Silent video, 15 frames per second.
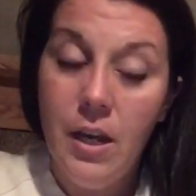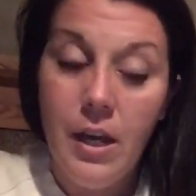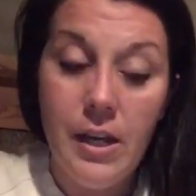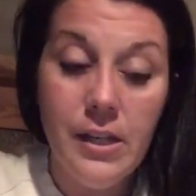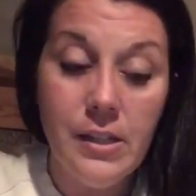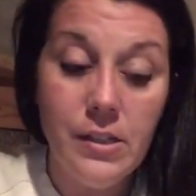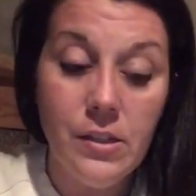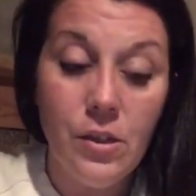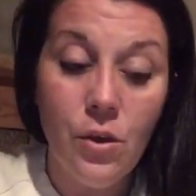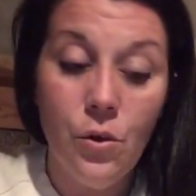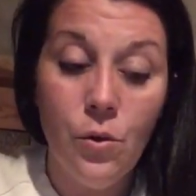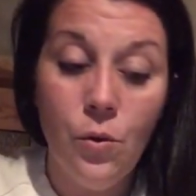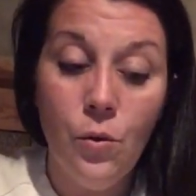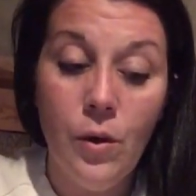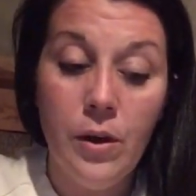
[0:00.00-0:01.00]
And
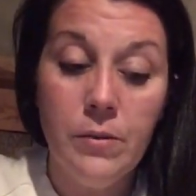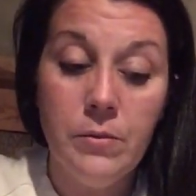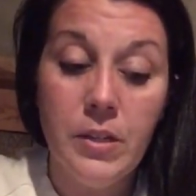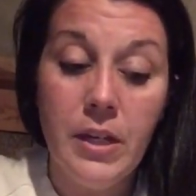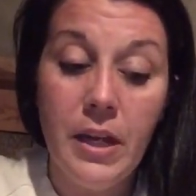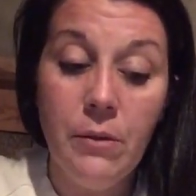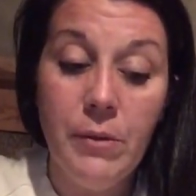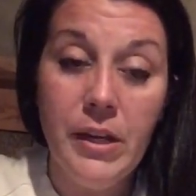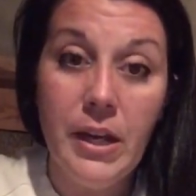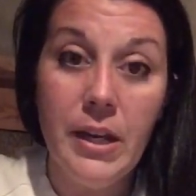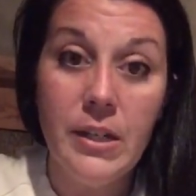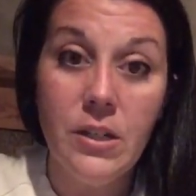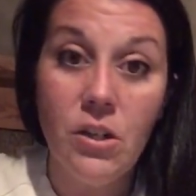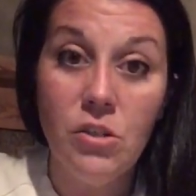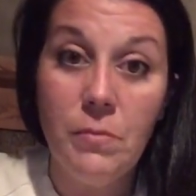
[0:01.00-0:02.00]
so um, today we kind
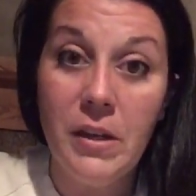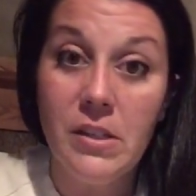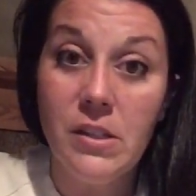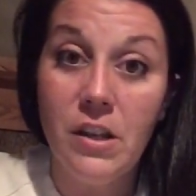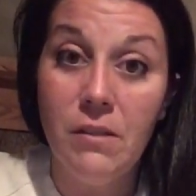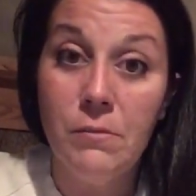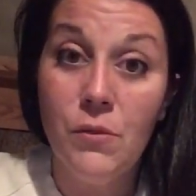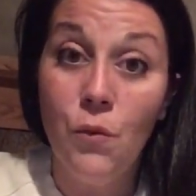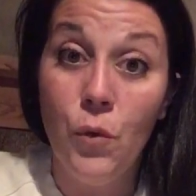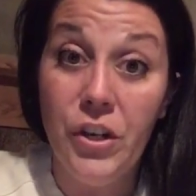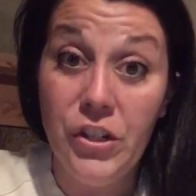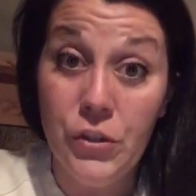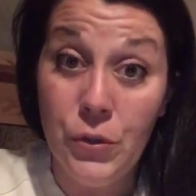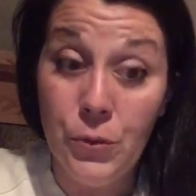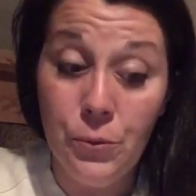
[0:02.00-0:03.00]
of talked about Psalms
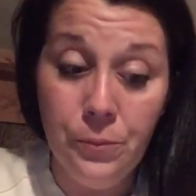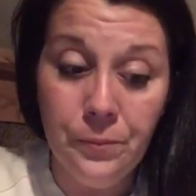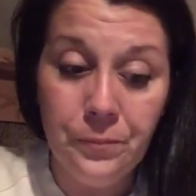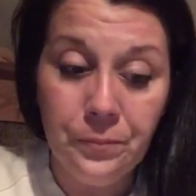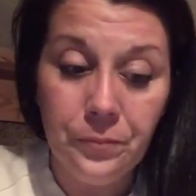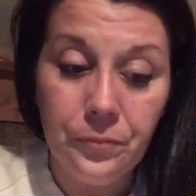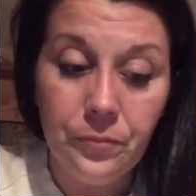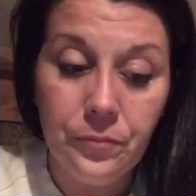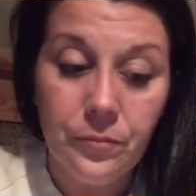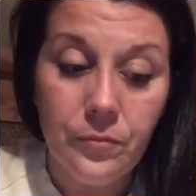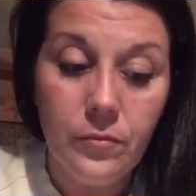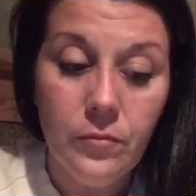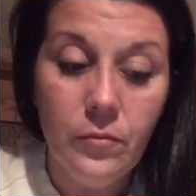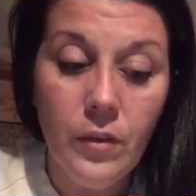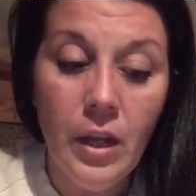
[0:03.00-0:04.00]
forty-two,
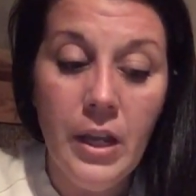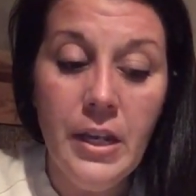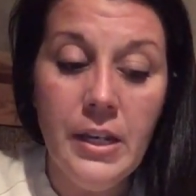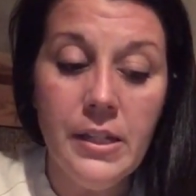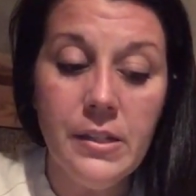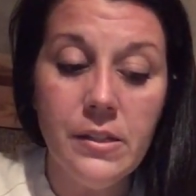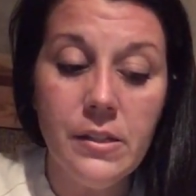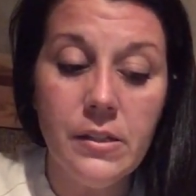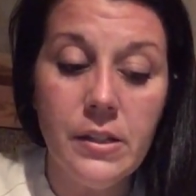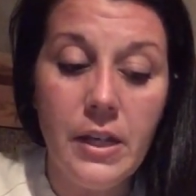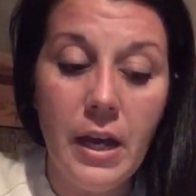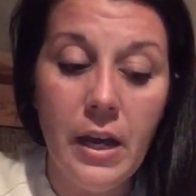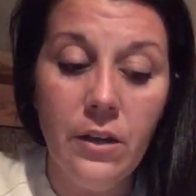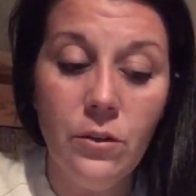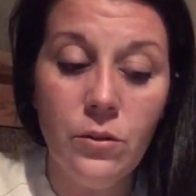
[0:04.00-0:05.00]
and it's
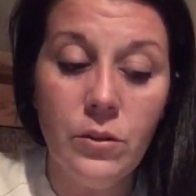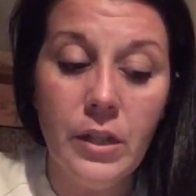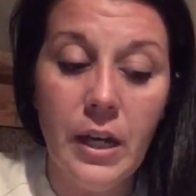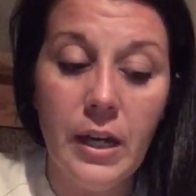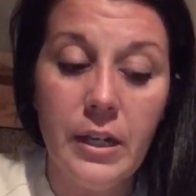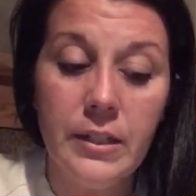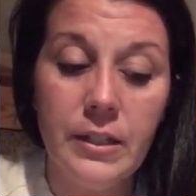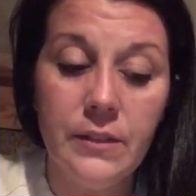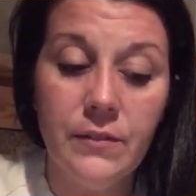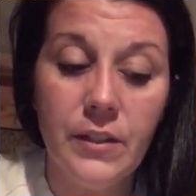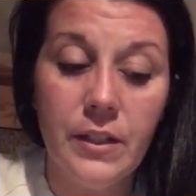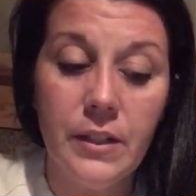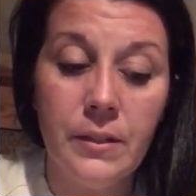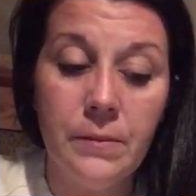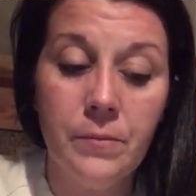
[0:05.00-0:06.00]
titled kind of...
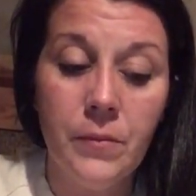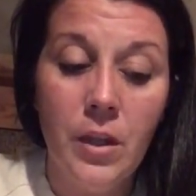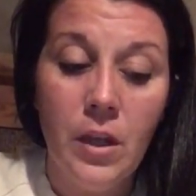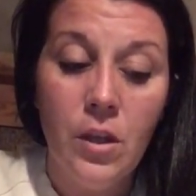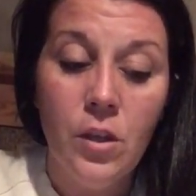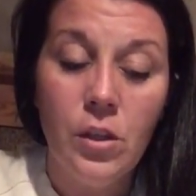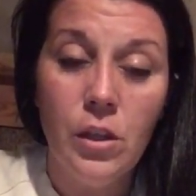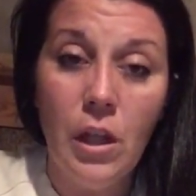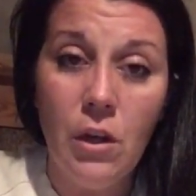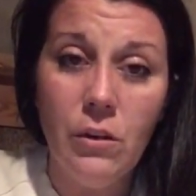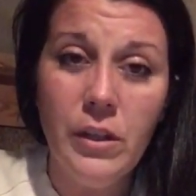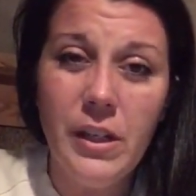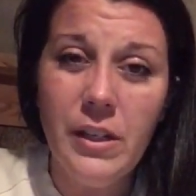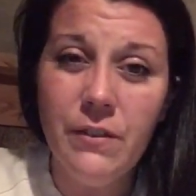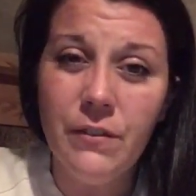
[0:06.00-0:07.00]
Um,
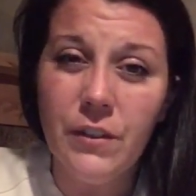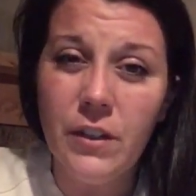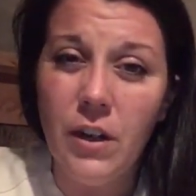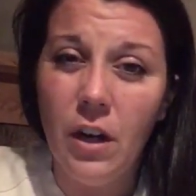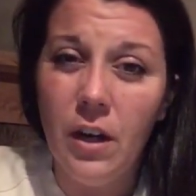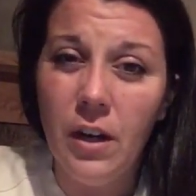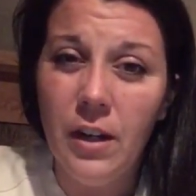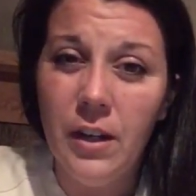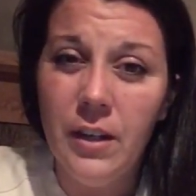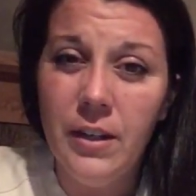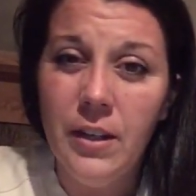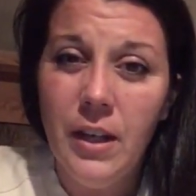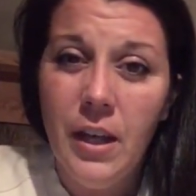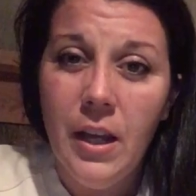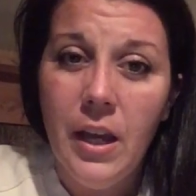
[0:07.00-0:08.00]
Longing for God,
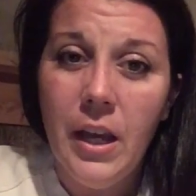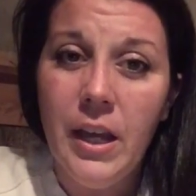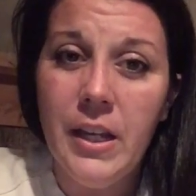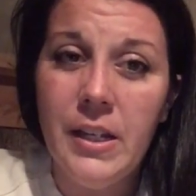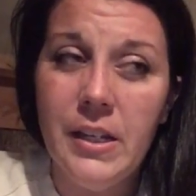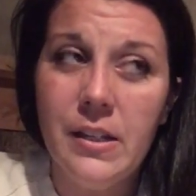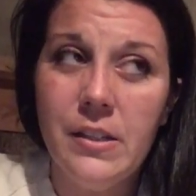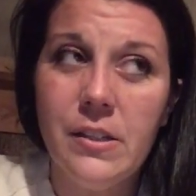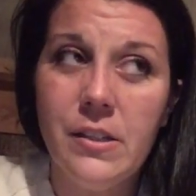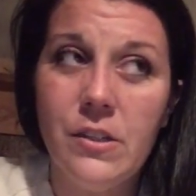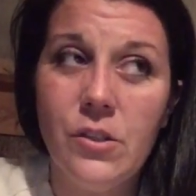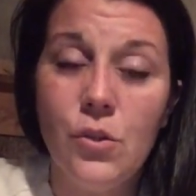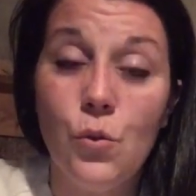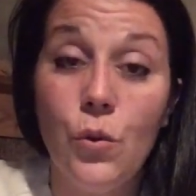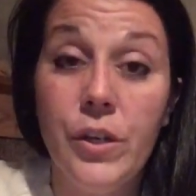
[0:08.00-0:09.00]
and it's the
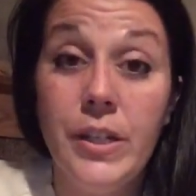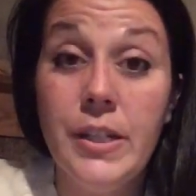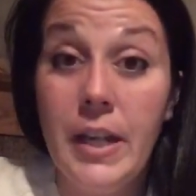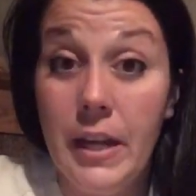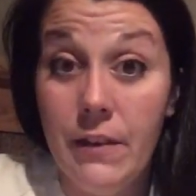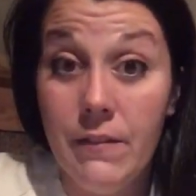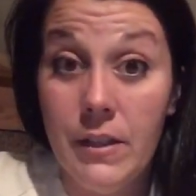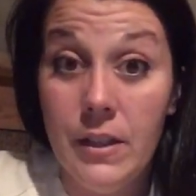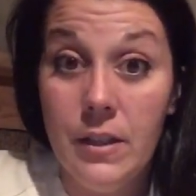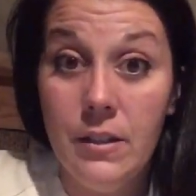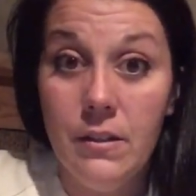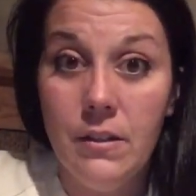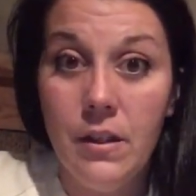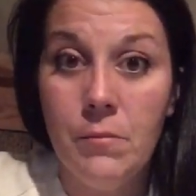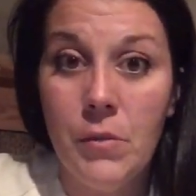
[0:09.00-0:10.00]
story of
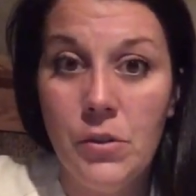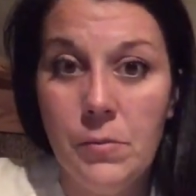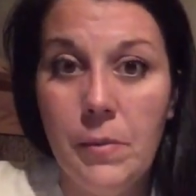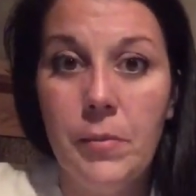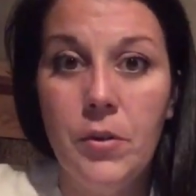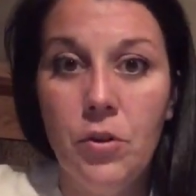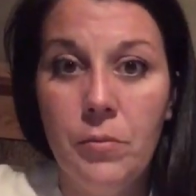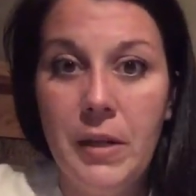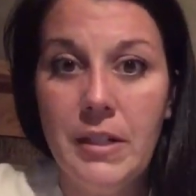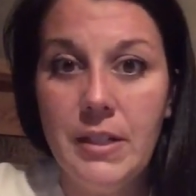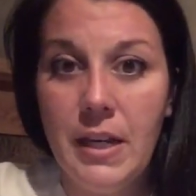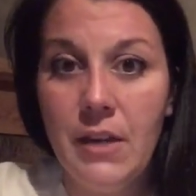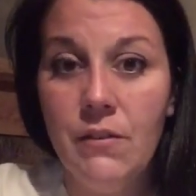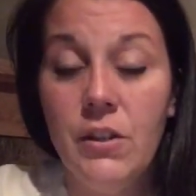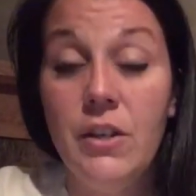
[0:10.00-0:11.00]
David. And most people know about
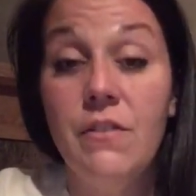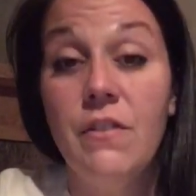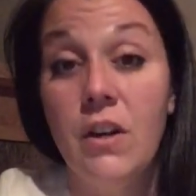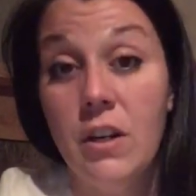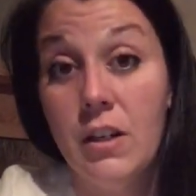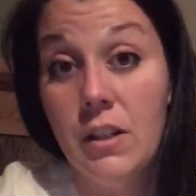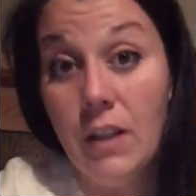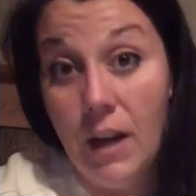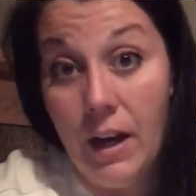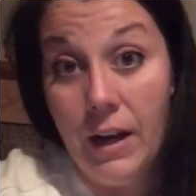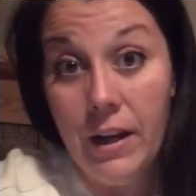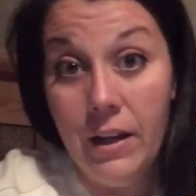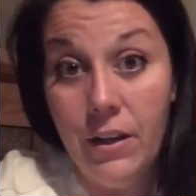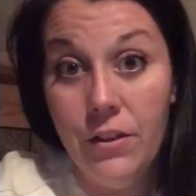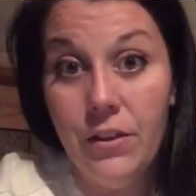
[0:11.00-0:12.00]
David. He fought
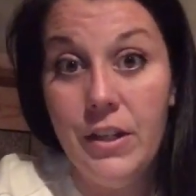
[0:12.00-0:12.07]
Goliath.